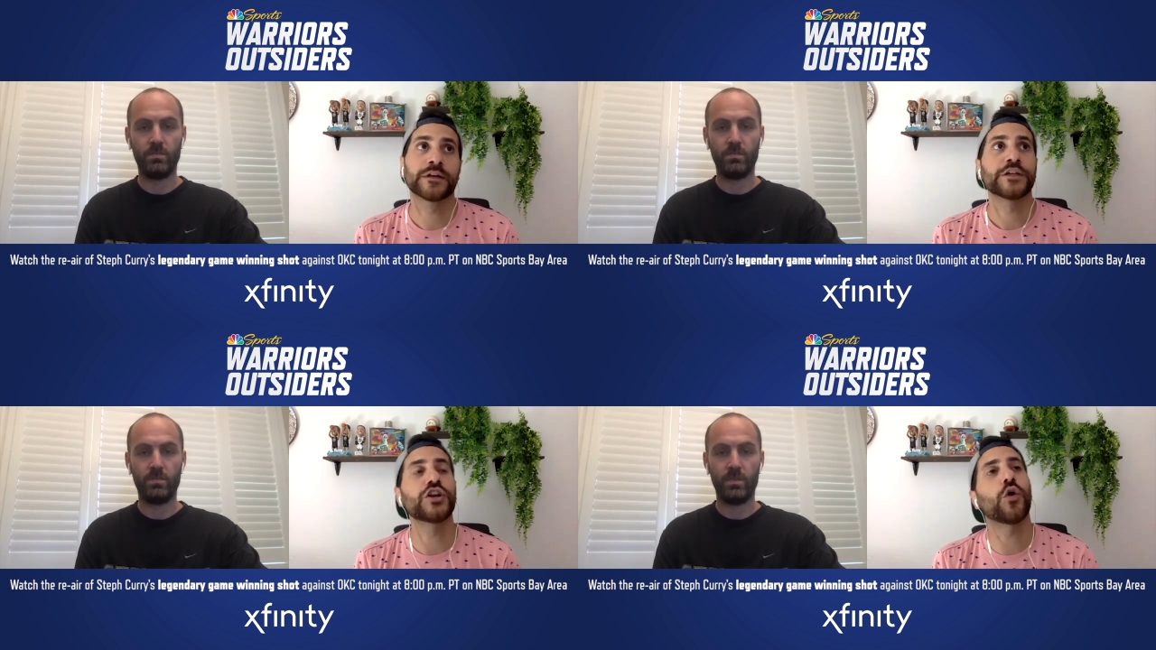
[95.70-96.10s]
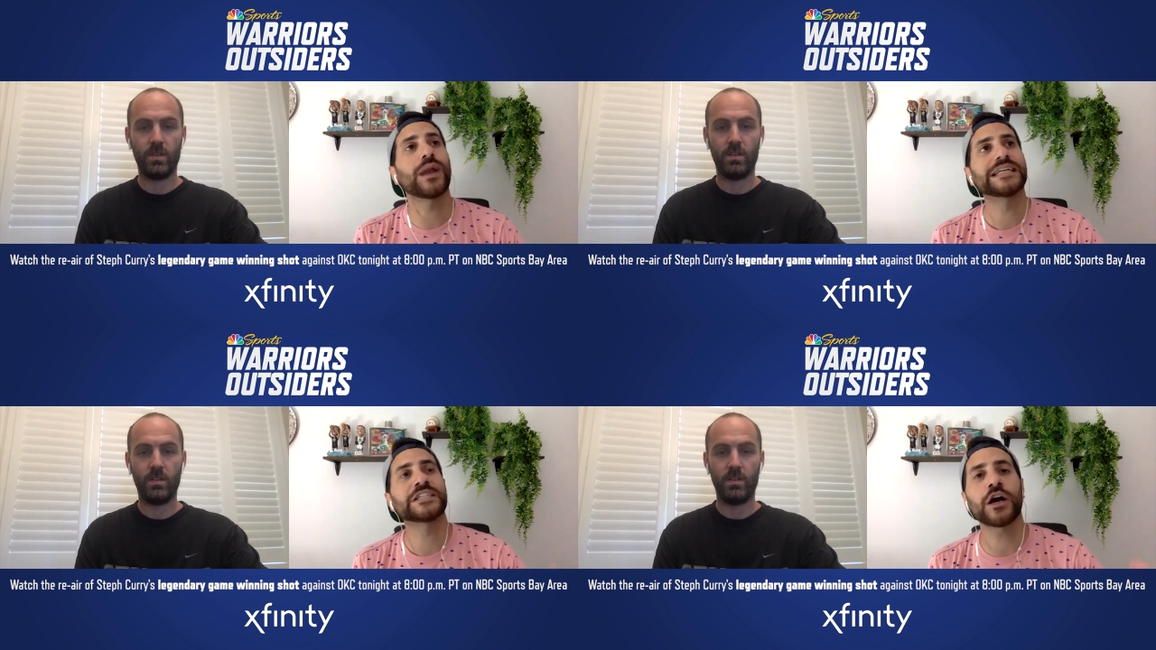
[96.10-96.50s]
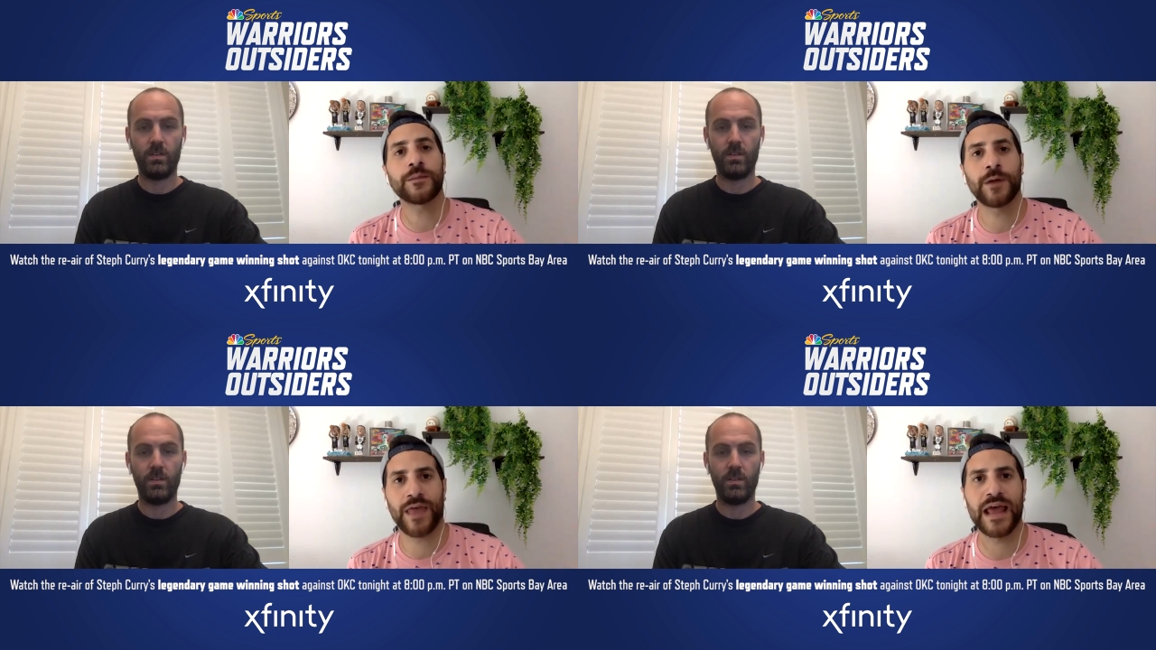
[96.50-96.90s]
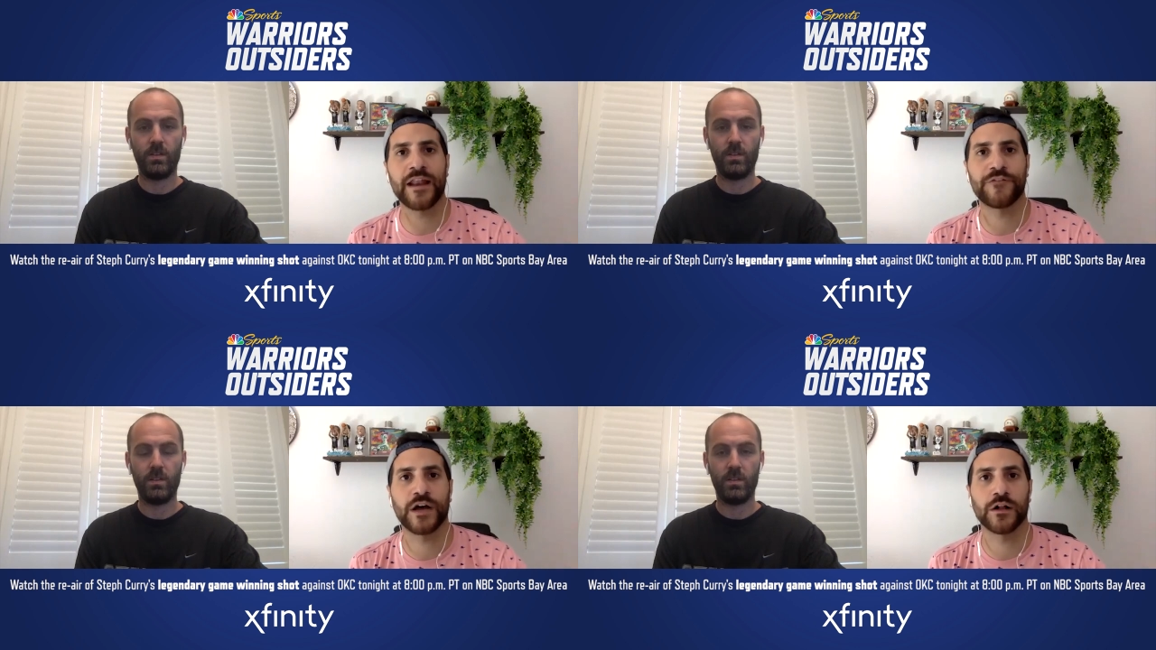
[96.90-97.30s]
Speaker 1: you know, when I talk about the
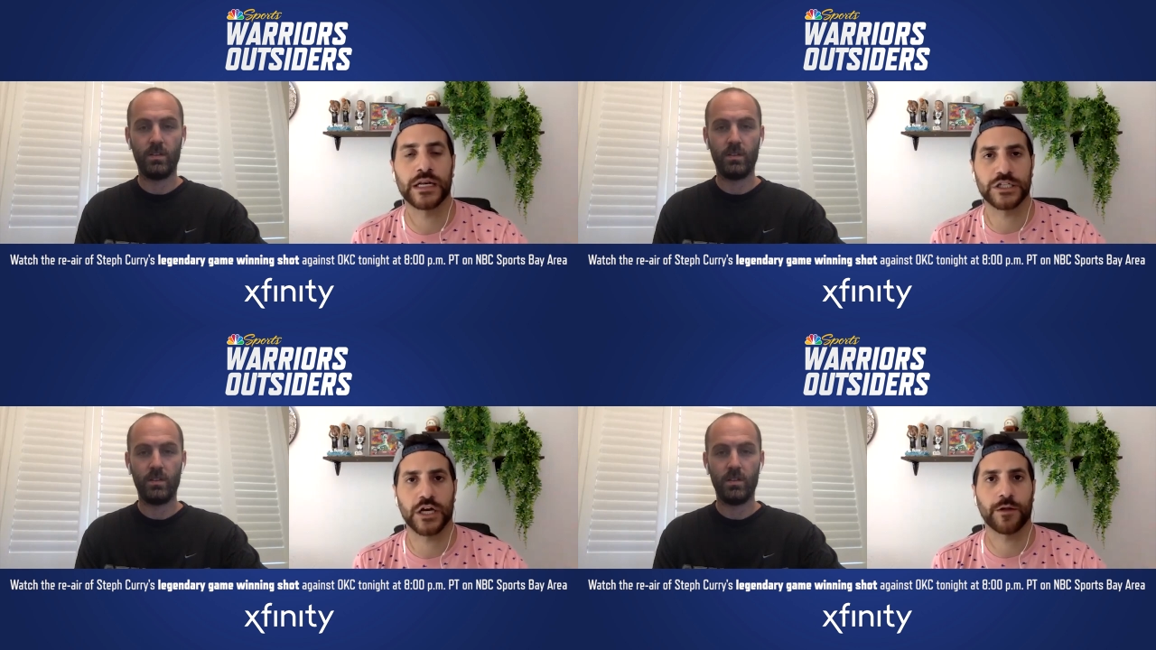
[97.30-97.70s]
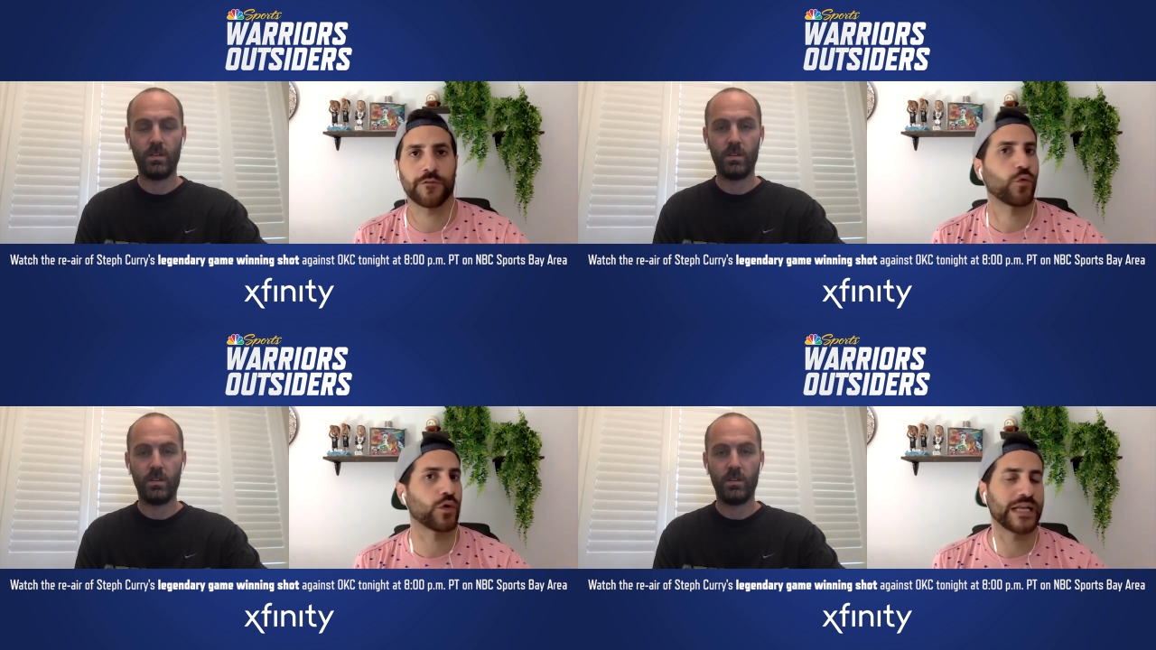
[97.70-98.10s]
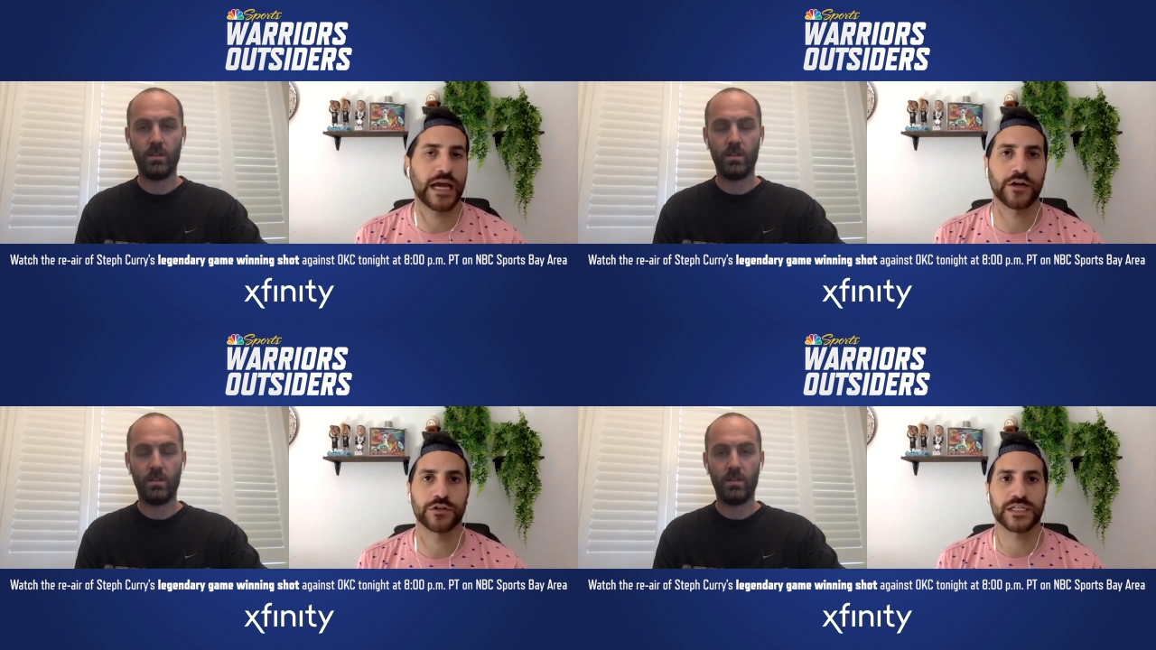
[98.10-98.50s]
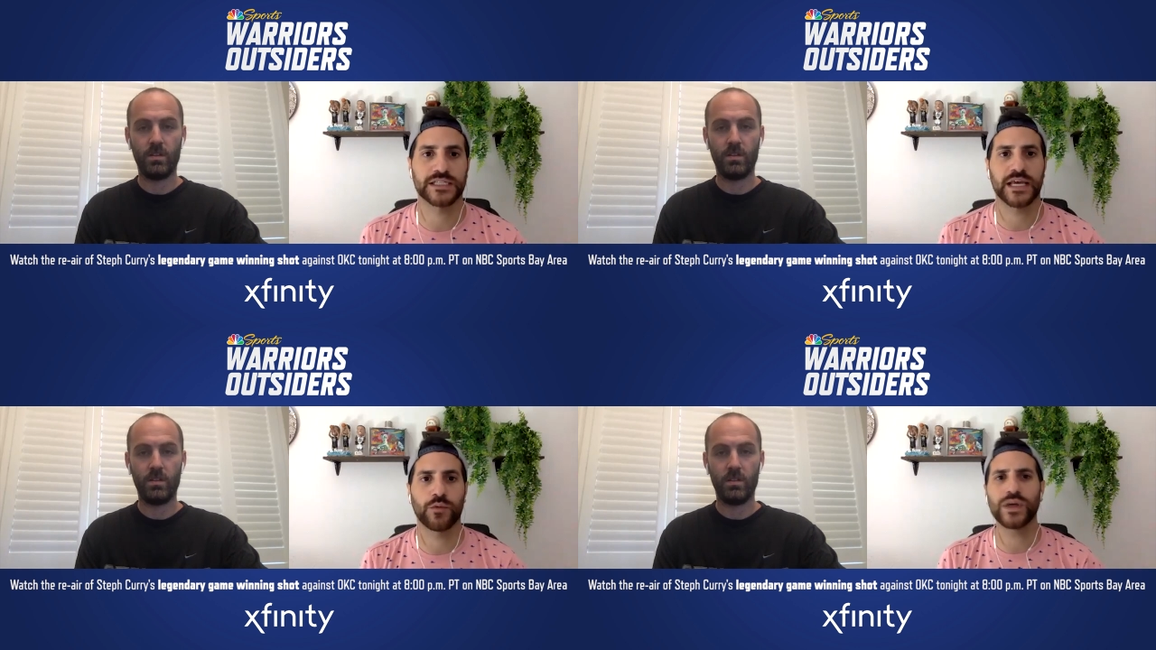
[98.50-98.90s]
NFL and I talk about 49ers, I
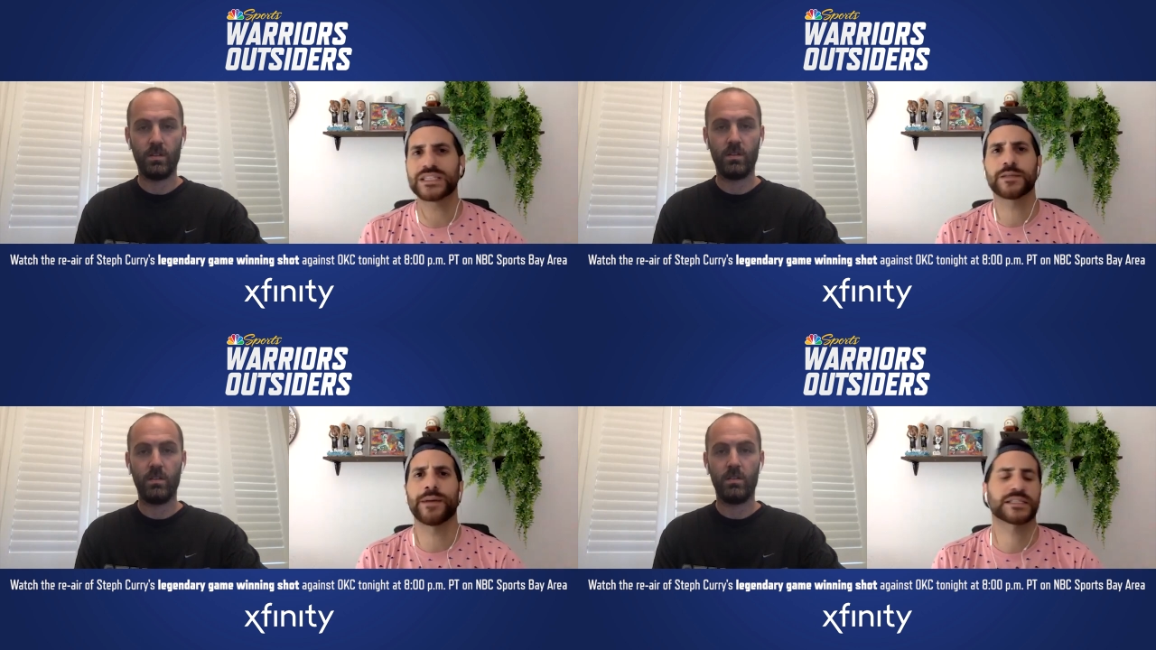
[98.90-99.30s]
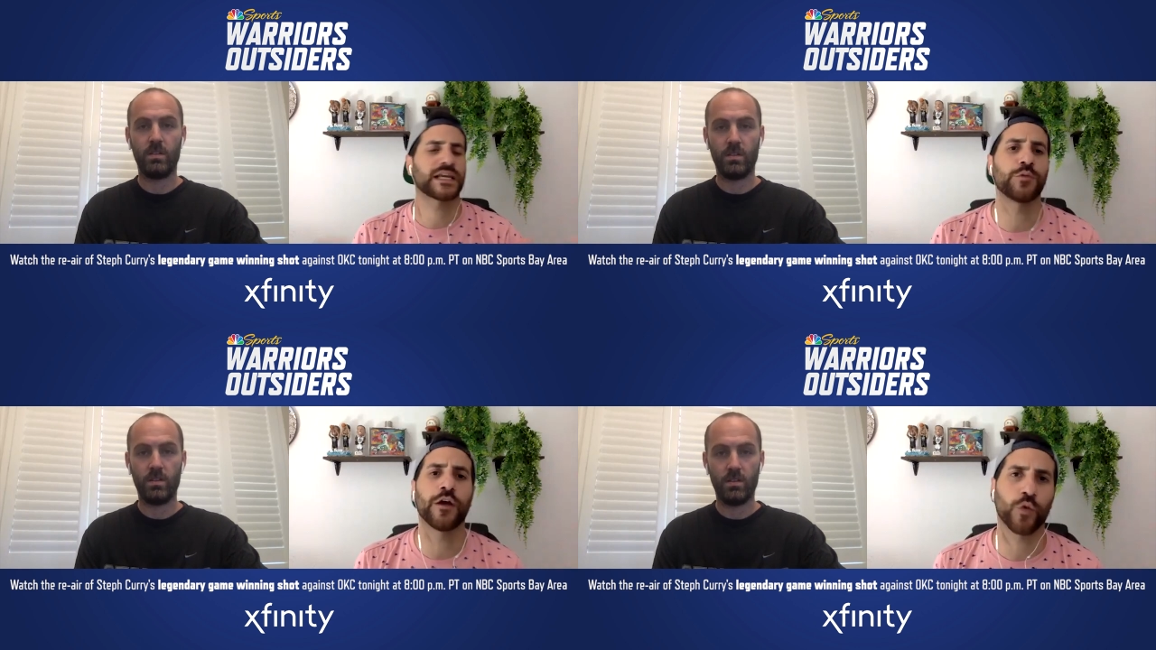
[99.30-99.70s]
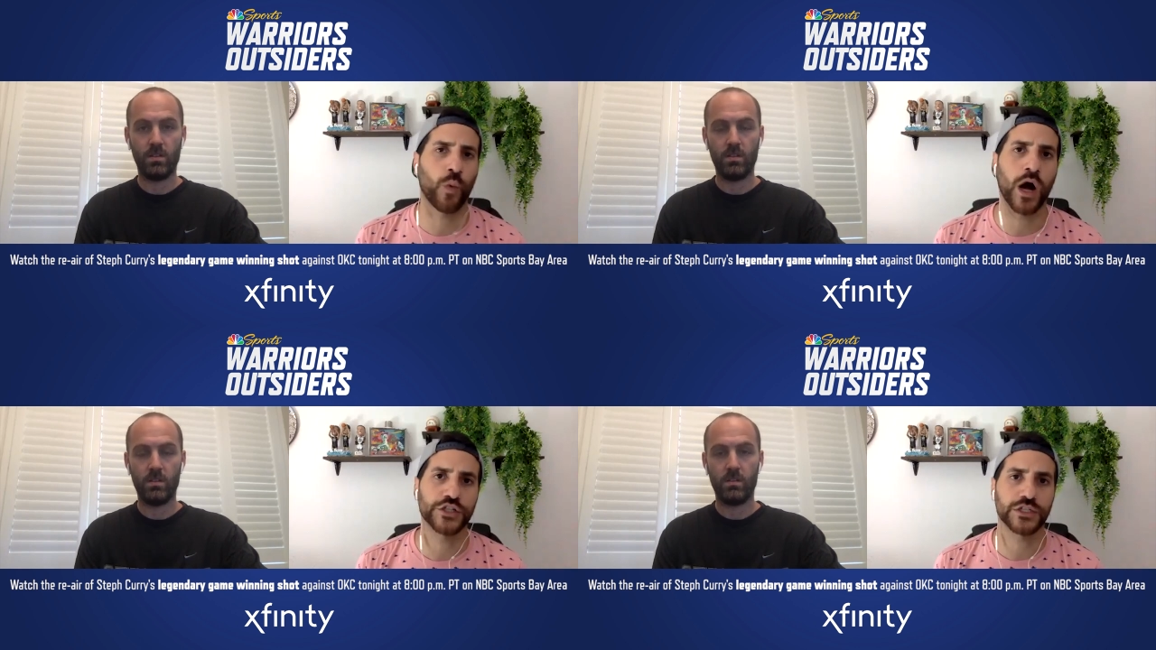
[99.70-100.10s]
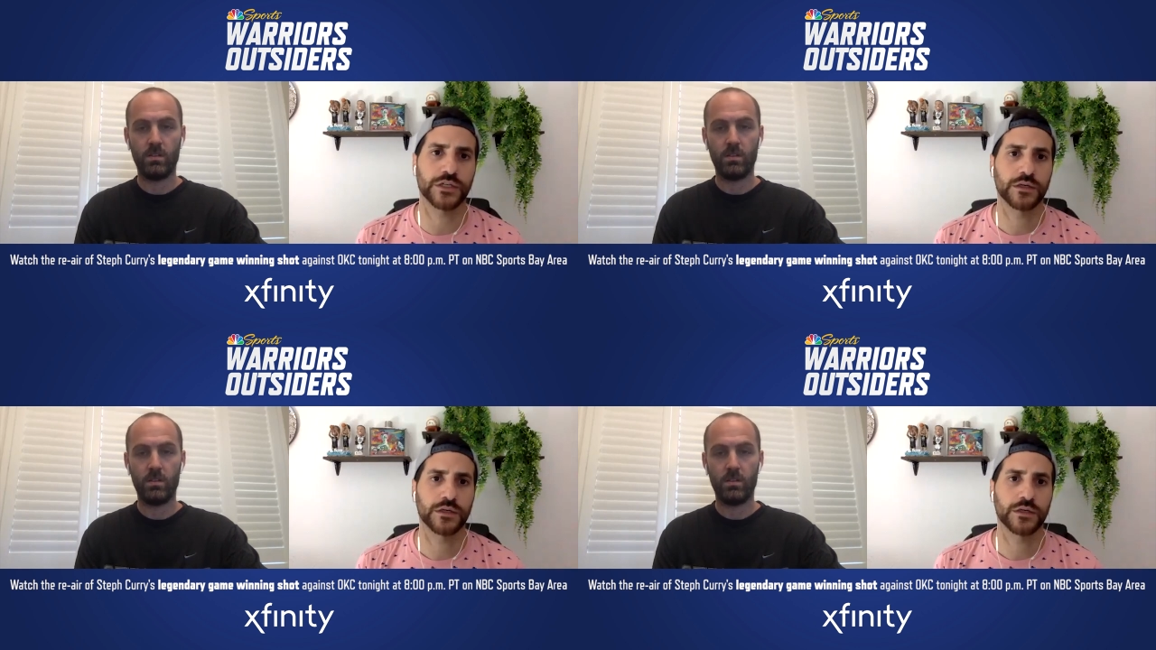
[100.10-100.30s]
say, what's the best game you ever watched